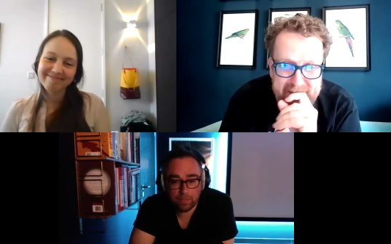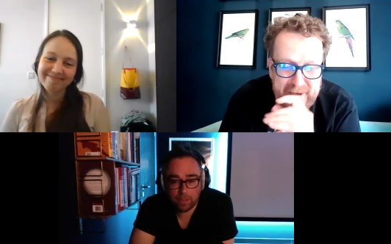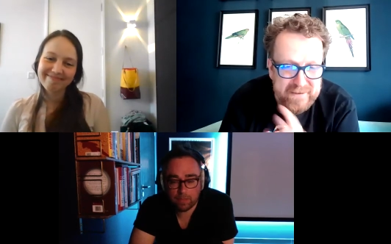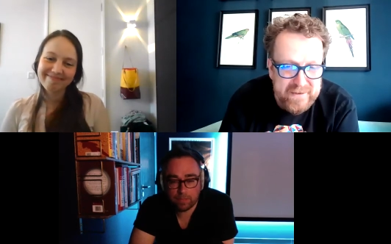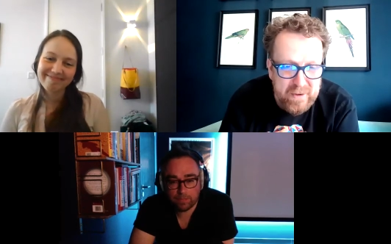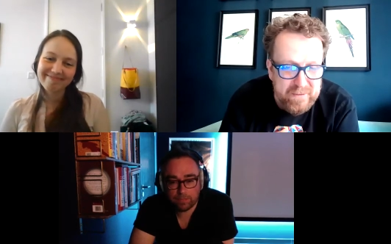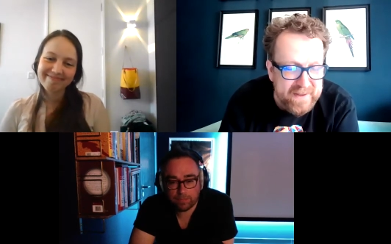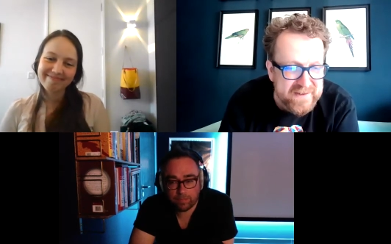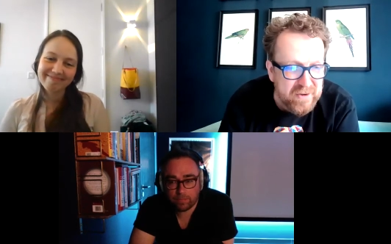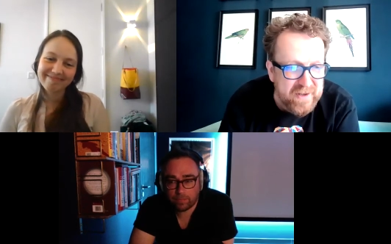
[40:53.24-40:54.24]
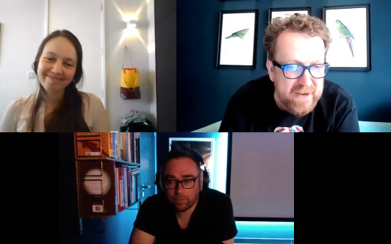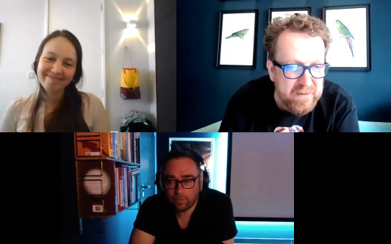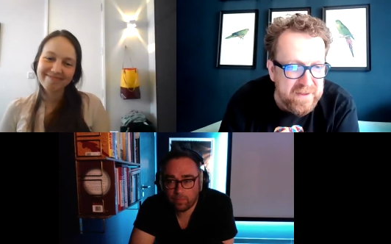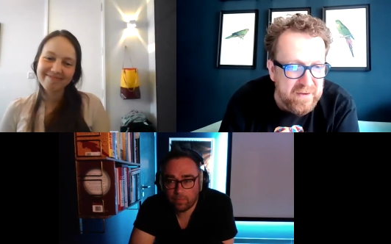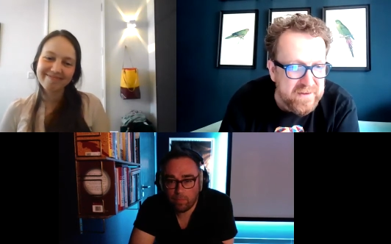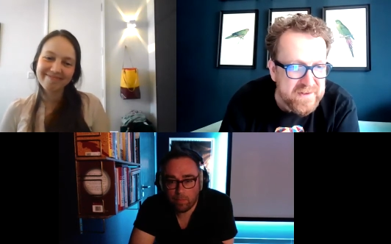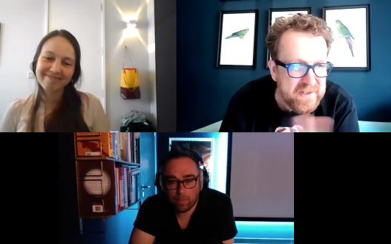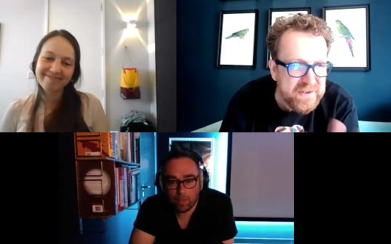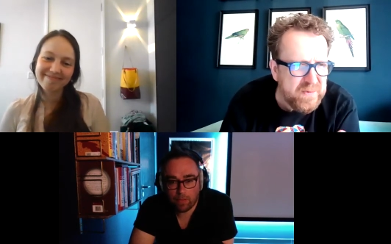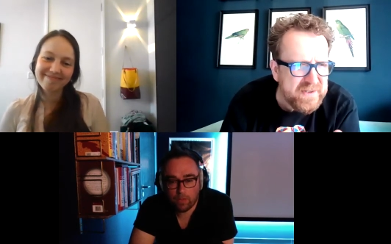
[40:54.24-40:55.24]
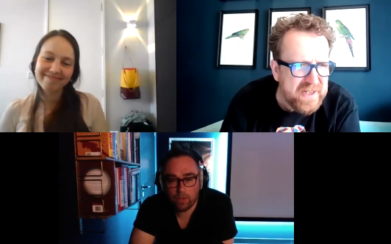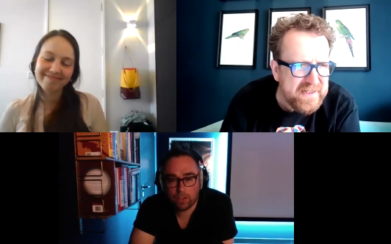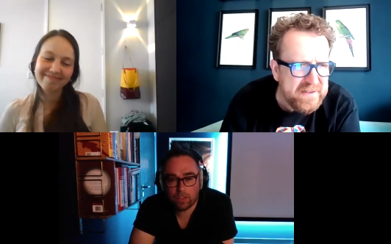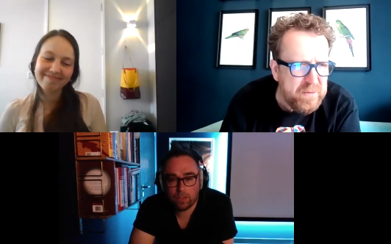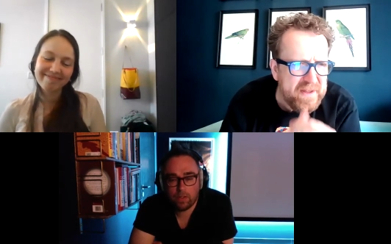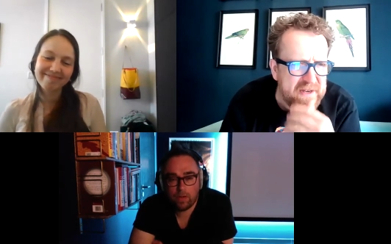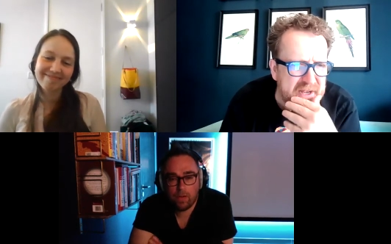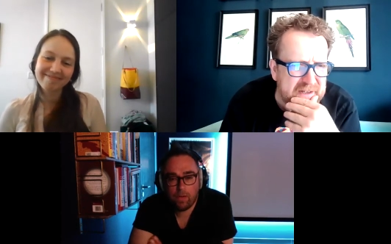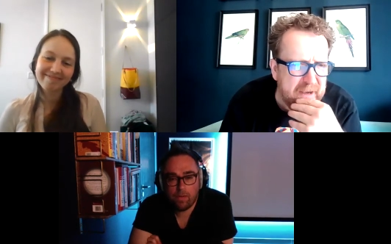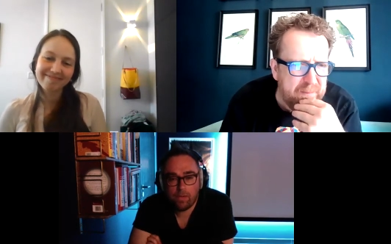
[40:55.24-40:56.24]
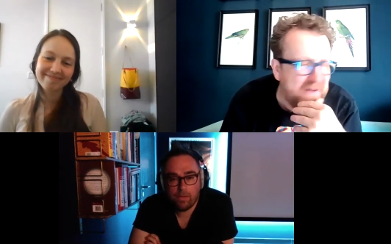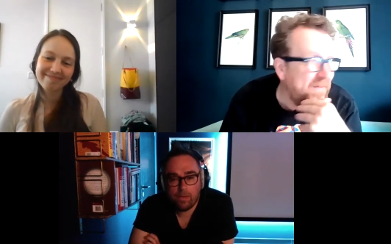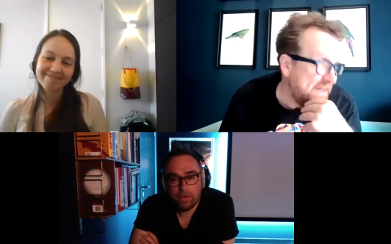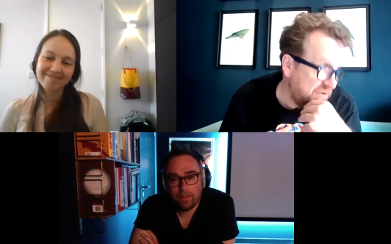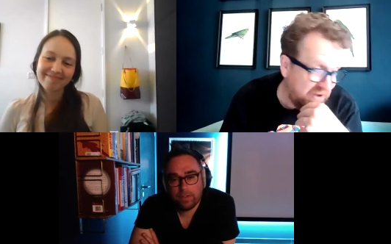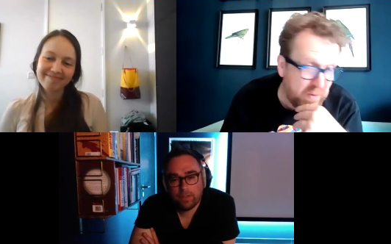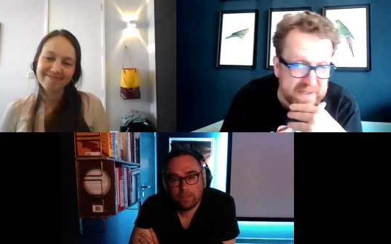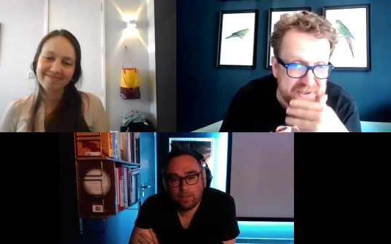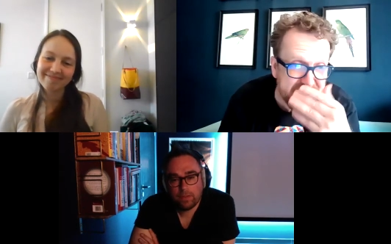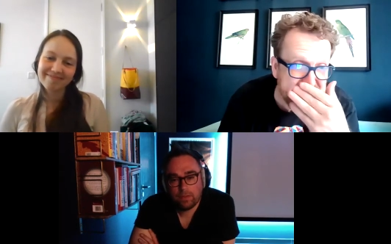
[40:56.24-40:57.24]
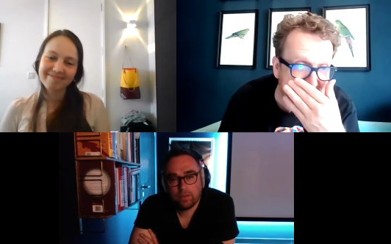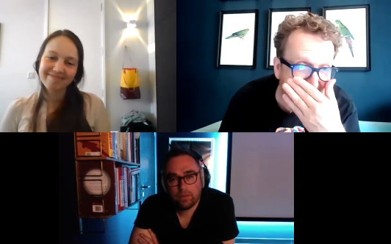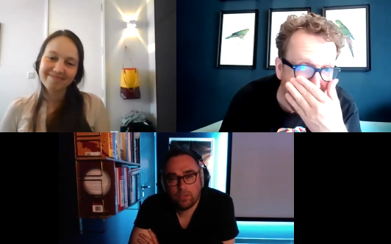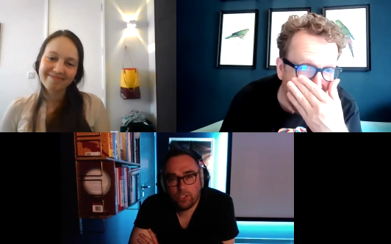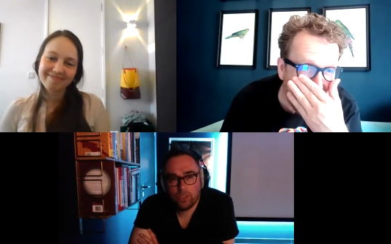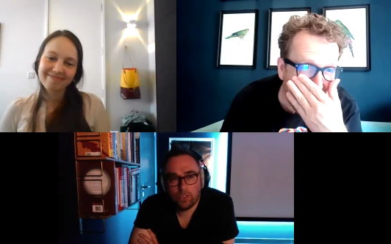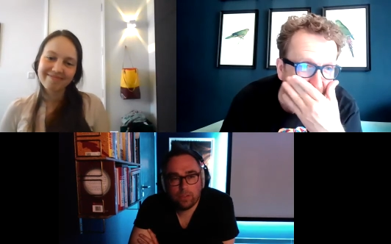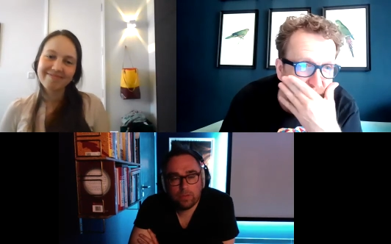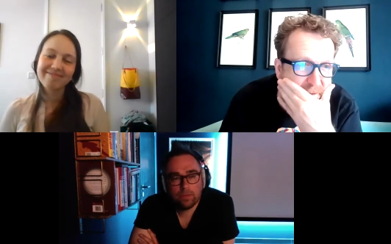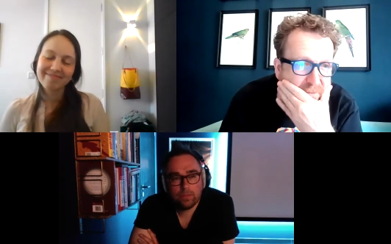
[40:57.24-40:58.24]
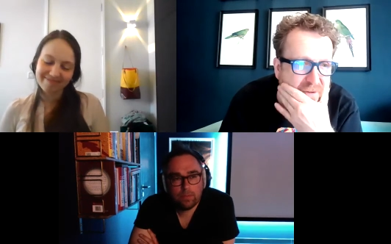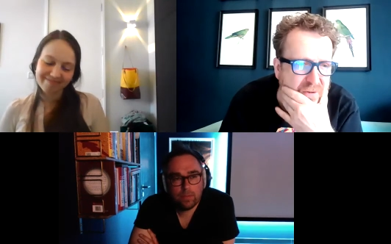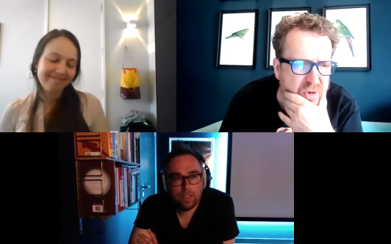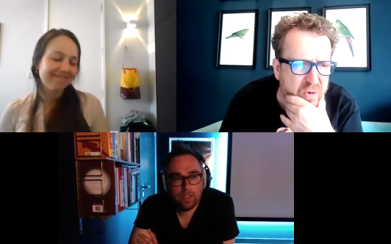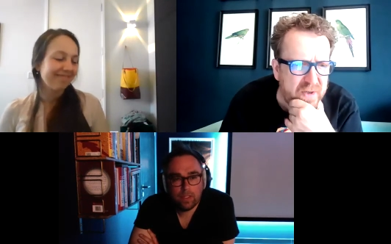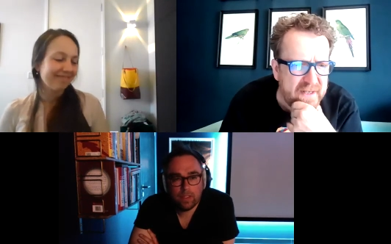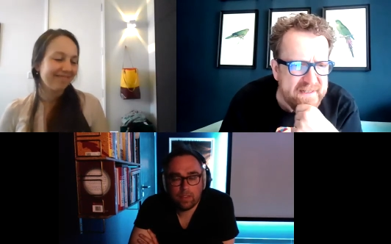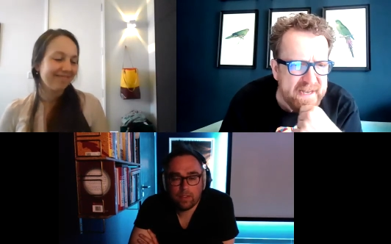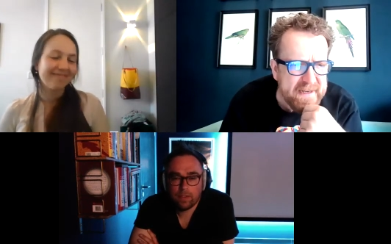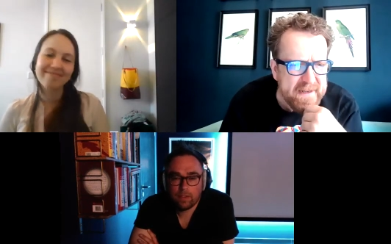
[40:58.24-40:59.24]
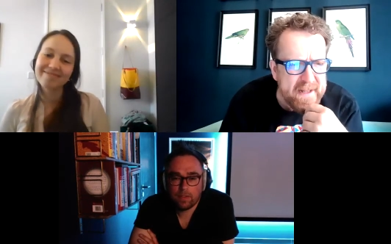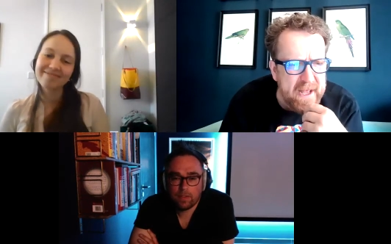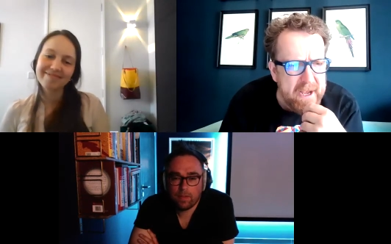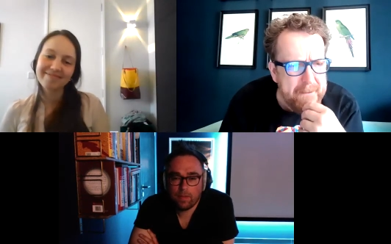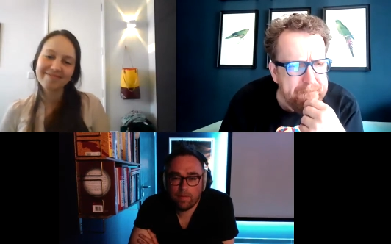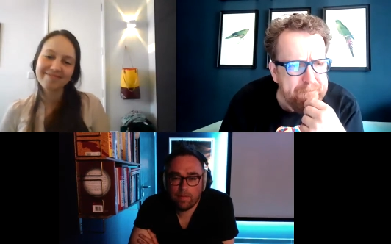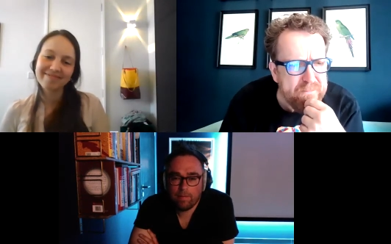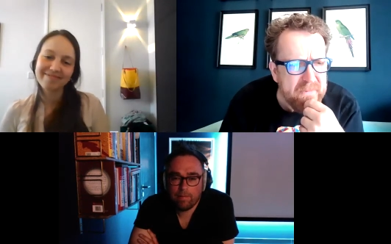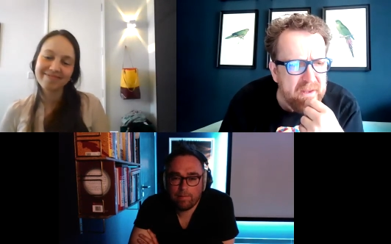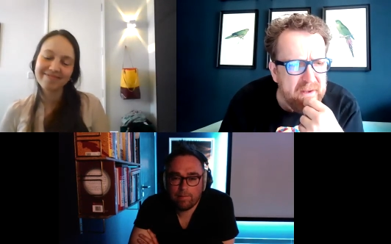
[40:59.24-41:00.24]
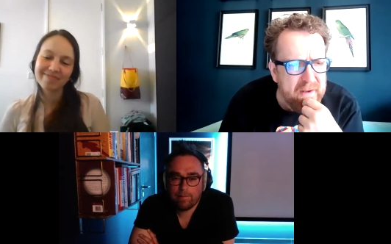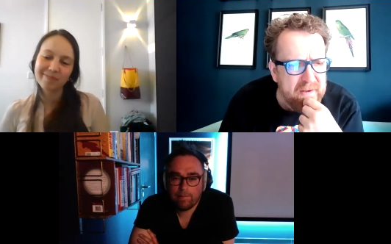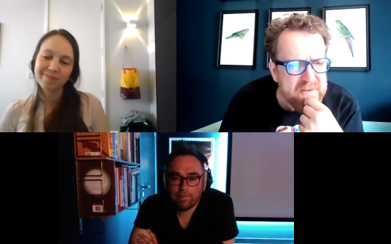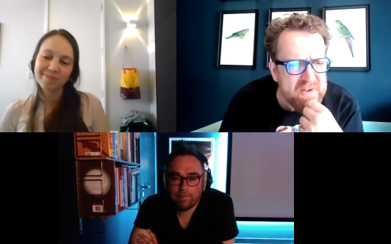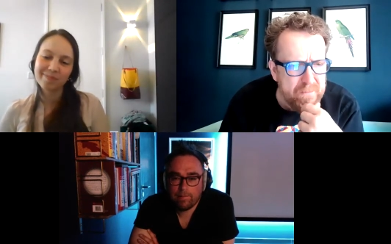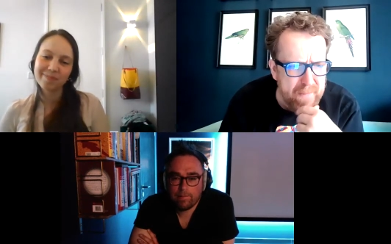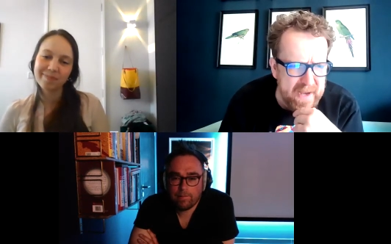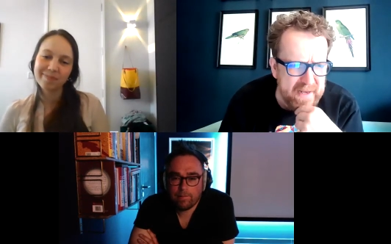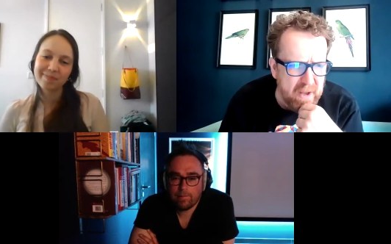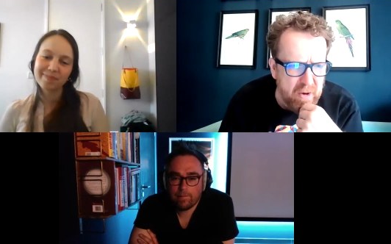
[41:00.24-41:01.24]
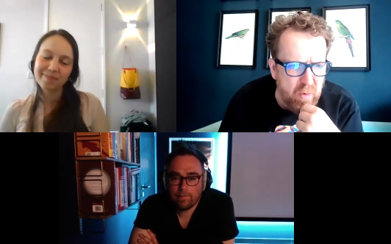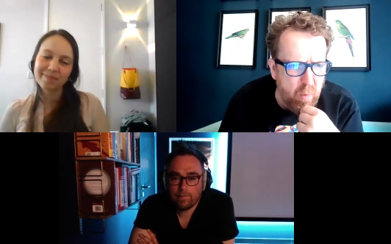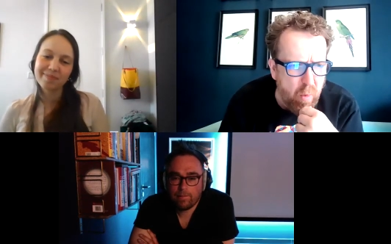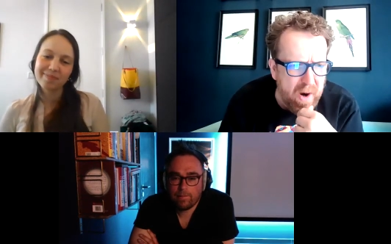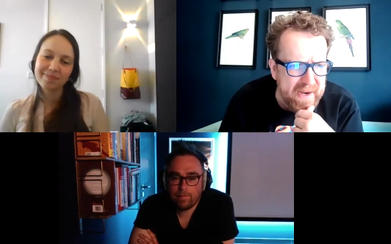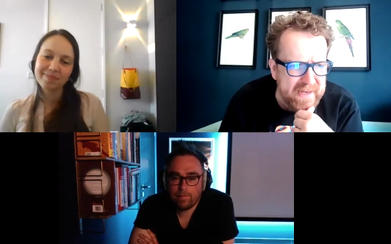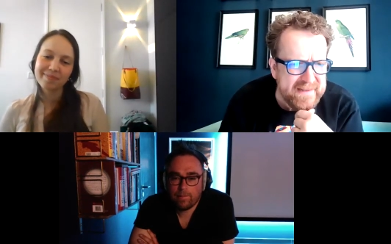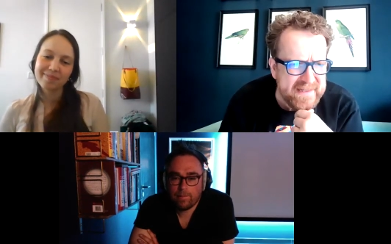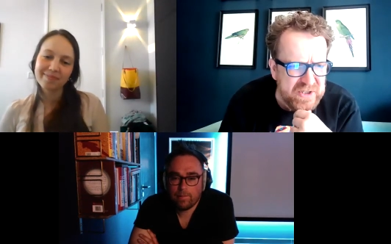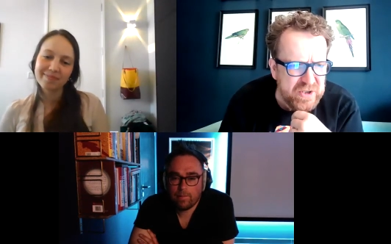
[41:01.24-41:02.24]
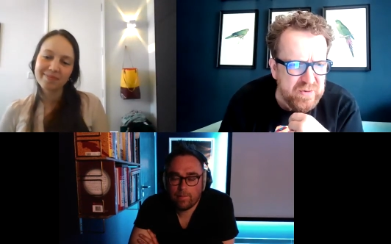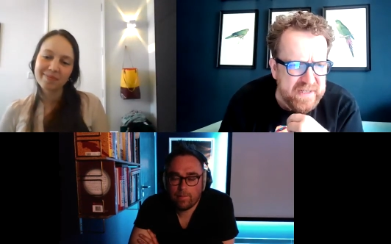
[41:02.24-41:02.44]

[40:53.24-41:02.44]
Speaker 1: I do hope that's okay with you. Just uh, should, we, should I deal with a, a couple of extra questions? sure. We'll, uh, we'll, call it a day. Um, so Milo, why did you